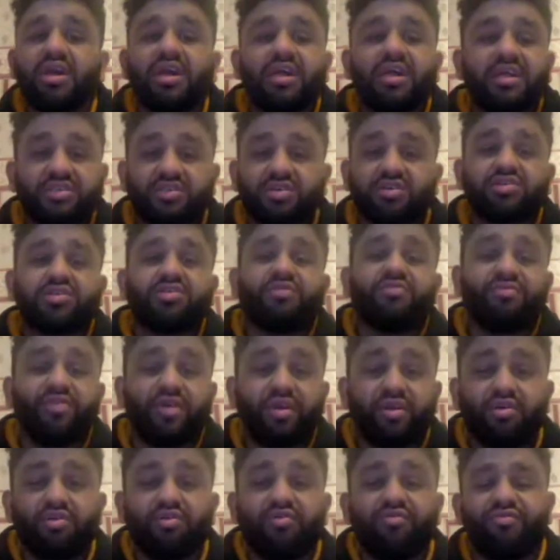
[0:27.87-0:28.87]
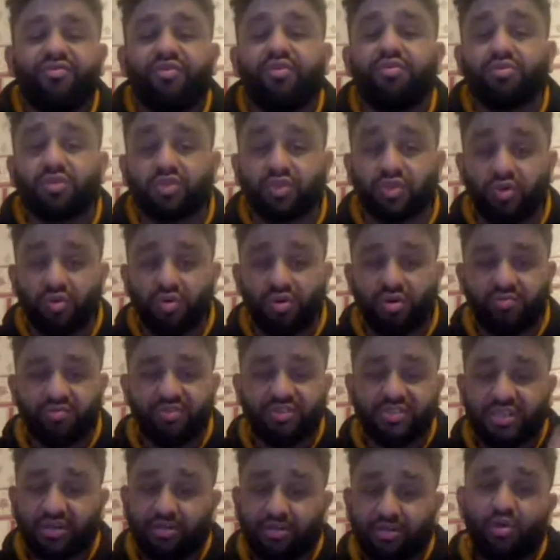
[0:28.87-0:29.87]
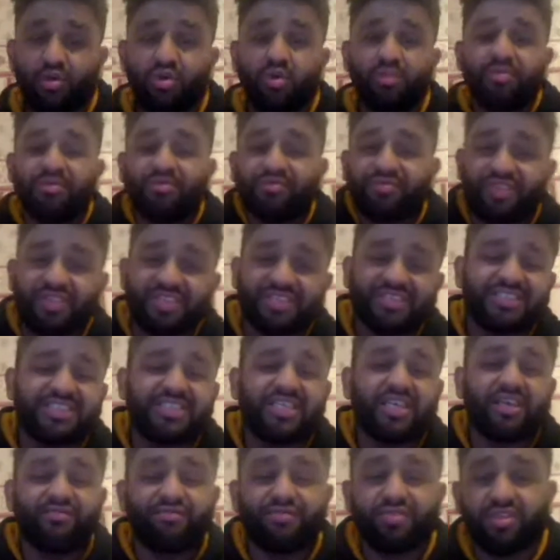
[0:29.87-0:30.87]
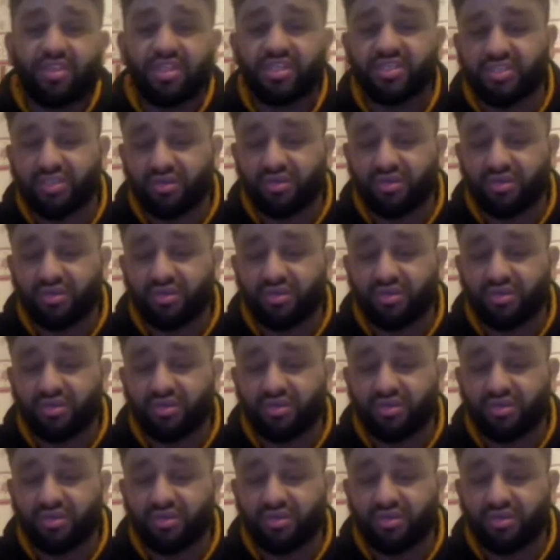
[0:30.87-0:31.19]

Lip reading: It's got some very good views. So obviously I'm hoping for the same for this.